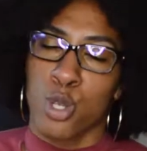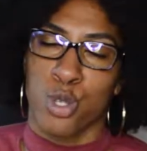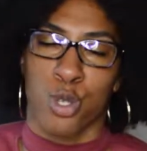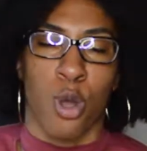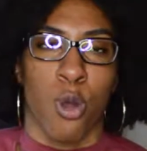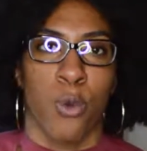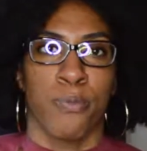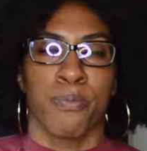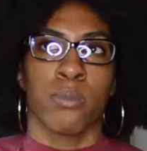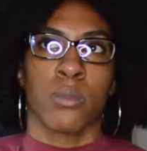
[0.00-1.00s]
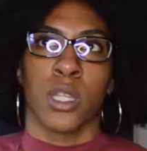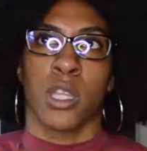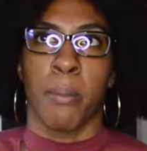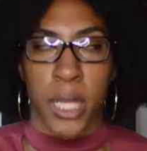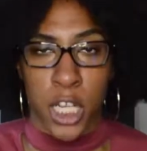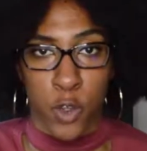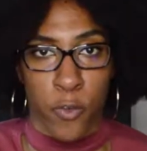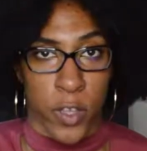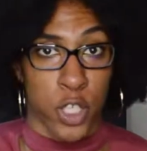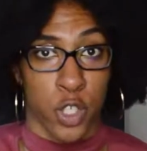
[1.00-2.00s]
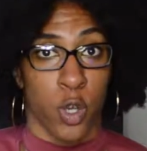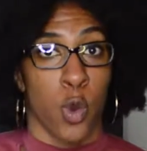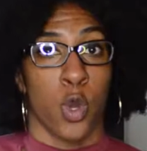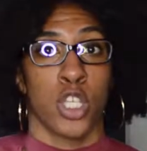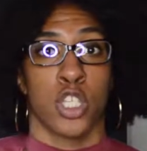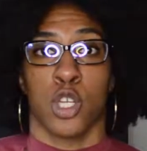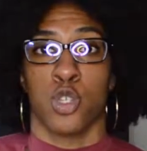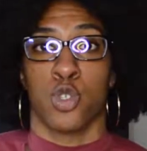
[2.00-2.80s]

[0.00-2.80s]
So the minute you finish your course,